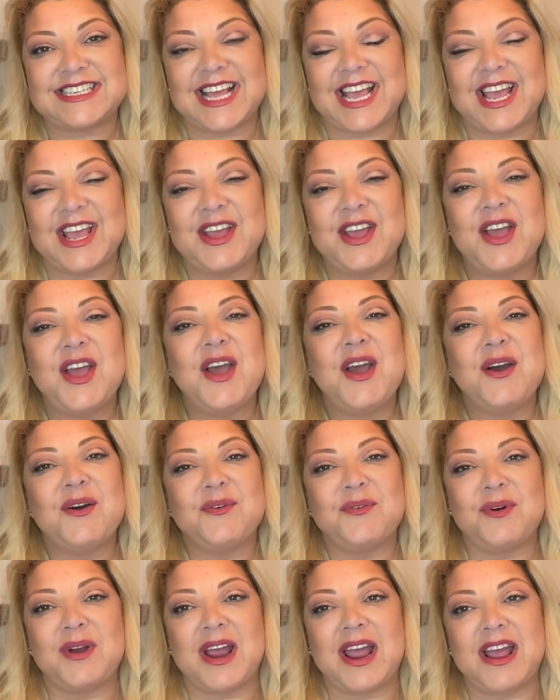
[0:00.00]
day
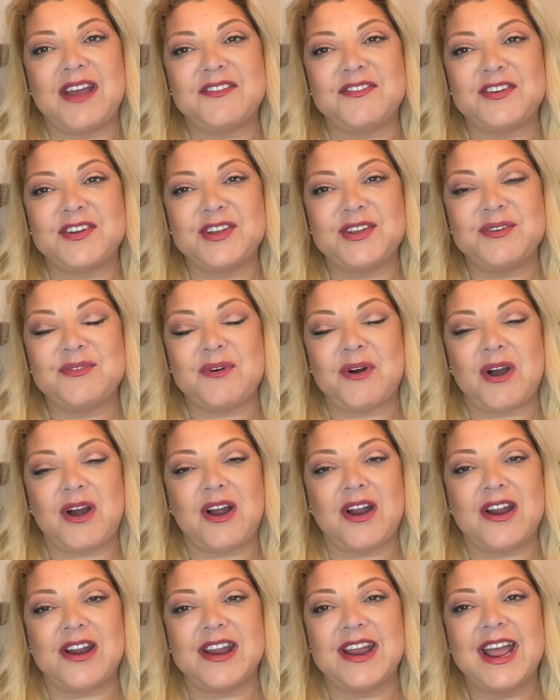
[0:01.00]
wherever you
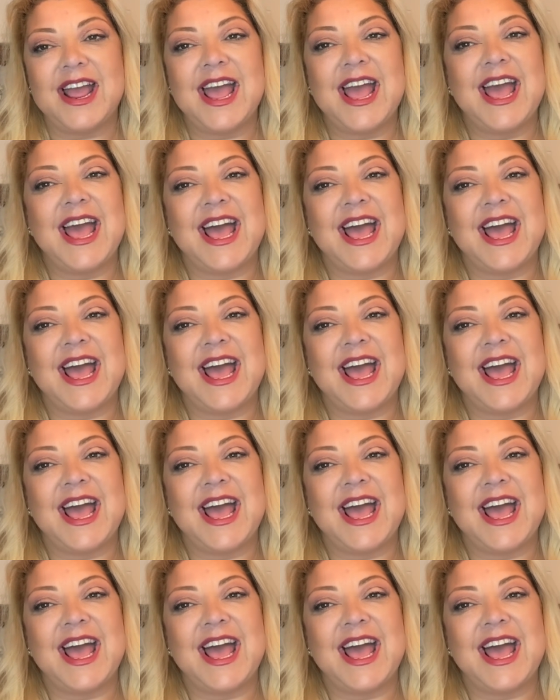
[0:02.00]
are.